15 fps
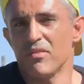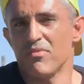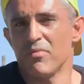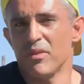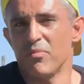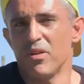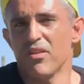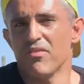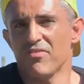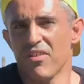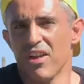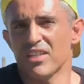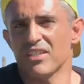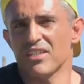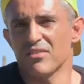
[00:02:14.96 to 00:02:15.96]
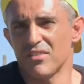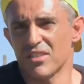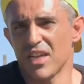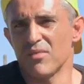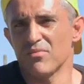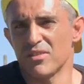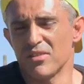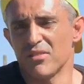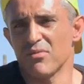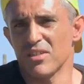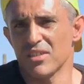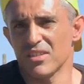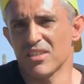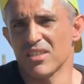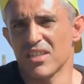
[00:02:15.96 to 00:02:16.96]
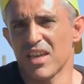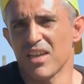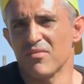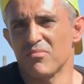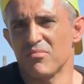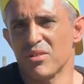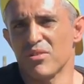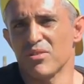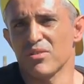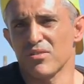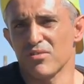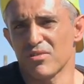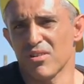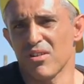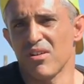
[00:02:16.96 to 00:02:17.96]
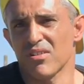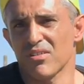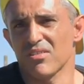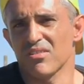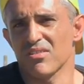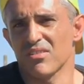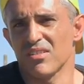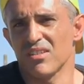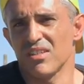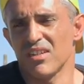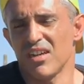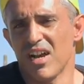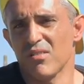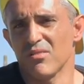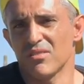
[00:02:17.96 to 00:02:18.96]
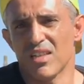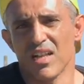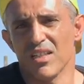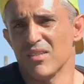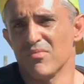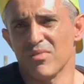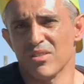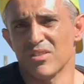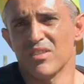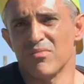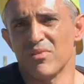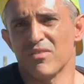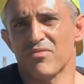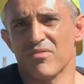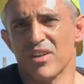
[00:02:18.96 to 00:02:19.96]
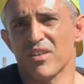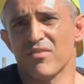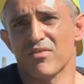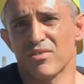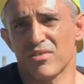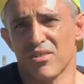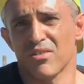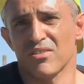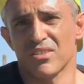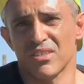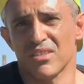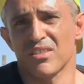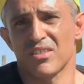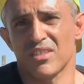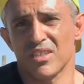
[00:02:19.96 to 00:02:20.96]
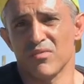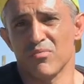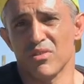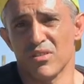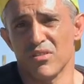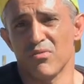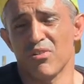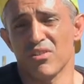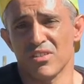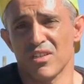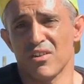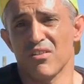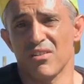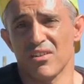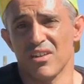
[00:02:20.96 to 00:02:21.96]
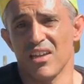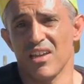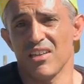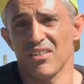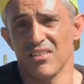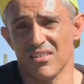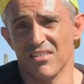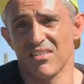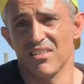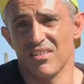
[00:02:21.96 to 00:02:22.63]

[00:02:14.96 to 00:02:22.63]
If people are frightened to come to the Western Cape because of sharks, I would tell them not to be afraid of the sharks in the sea, but the ones that are on land.